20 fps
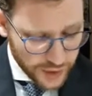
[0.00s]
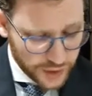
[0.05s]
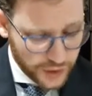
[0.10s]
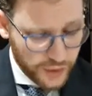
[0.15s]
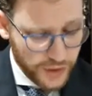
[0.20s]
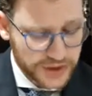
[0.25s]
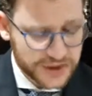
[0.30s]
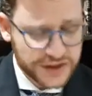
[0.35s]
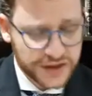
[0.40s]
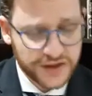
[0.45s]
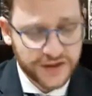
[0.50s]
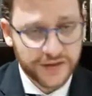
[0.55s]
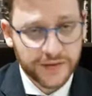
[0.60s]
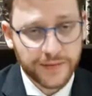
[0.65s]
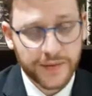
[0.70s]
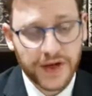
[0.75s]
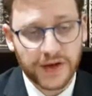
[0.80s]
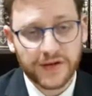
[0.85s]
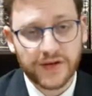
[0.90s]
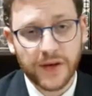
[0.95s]
The question is
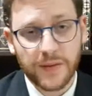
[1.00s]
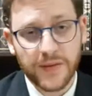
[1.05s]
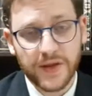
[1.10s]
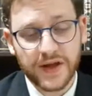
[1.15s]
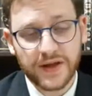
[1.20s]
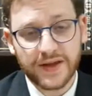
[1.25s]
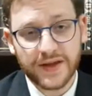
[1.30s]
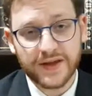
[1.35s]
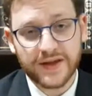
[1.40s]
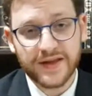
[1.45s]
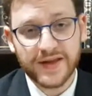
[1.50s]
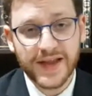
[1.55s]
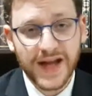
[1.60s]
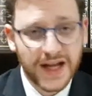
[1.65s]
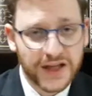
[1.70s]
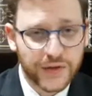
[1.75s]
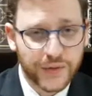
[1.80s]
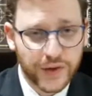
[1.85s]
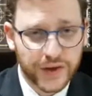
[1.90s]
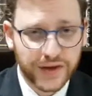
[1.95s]
about something that's
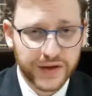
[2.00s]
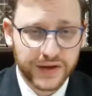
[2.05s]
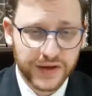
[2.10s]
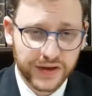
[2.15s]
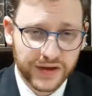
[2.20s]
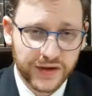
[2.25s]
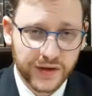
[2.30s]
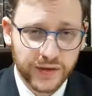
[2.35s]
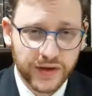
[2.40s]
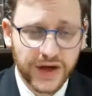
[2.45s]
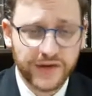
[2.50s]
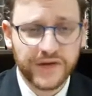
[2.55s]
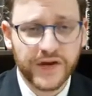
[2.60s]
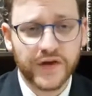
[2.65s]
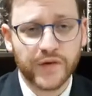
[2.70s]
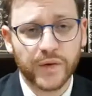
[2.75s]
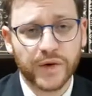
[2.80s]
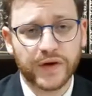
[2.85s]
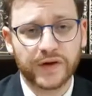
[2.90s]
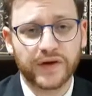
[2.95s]
not written in the Torah. If
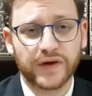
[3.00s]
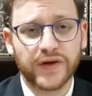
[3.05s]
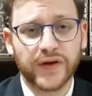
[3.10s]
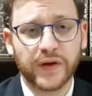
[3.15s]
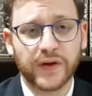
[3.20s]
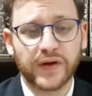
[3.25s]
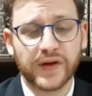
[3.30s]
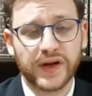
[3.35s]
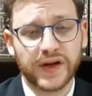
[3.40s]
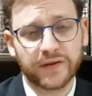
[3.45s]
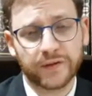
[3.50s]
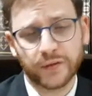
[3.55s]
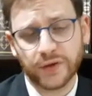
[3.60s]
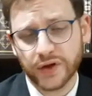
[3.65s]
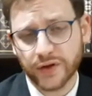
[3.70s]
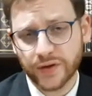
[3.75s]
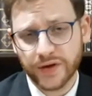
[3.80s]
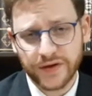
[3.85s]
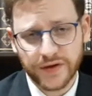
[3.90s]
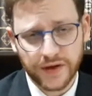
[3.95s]
it's written in the Torah, then everyone
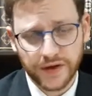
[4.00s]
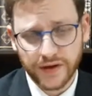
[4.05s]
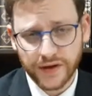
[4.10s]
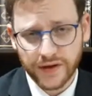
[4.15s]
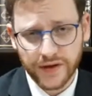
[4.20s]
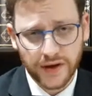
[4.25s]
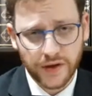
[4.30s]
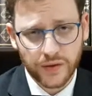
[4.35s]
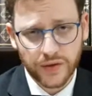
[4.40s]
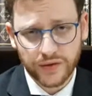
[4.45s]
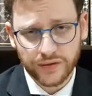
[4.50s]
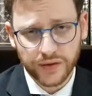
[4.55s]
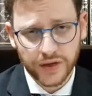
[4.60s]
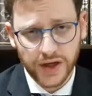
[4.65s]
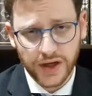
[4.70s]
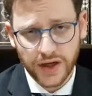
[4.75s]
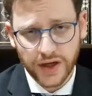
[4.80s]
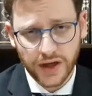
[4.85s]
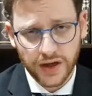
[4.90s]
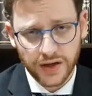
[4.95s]
agrees that you can
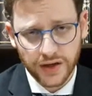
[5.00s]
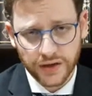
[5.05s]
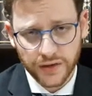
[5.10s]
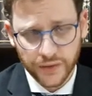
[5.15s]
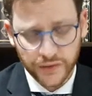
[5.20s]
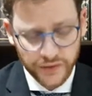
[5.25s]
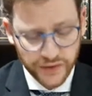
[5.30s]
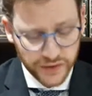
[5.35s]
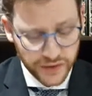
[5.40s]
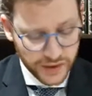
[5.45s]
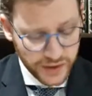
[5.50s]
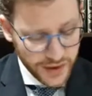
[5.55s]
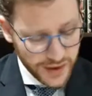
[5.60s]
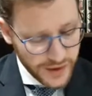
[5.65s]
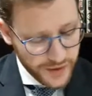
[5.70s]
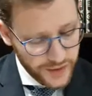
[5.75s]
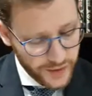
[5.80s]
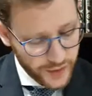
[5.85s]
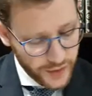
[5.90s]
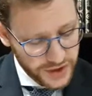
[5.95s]
rely on the kusi.
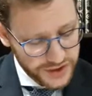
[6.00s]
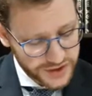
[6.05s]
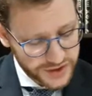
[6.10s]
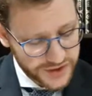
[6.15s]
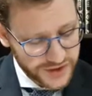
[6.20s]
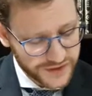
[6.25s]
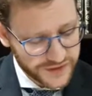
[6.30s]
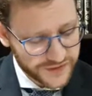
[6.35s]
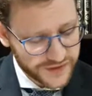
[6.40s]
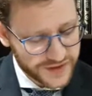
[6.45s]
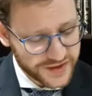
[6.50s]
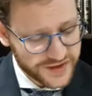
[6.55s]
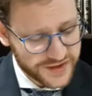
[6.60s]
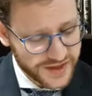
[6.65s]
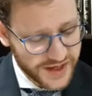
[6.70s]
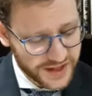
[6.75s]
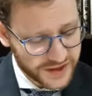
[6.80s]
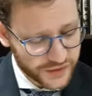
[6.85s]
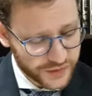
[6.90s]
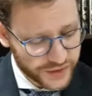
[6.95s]
The question is if it's
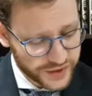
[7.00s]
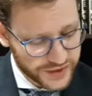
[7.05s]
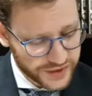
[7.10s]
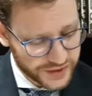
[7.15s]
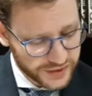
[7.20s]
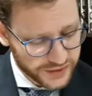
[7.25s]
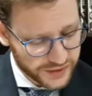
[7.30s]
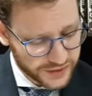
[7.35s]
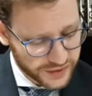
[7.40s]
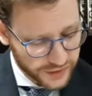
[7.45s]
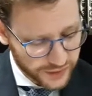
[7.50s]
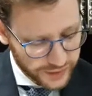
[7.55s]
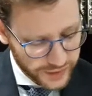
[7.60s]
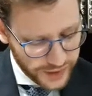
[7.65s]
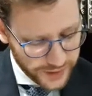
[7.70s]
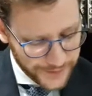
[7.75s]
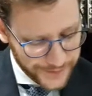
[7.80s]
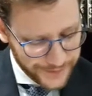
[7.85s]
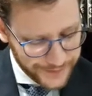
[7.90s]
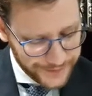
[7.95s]
not written in the
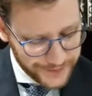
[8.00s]
Torah,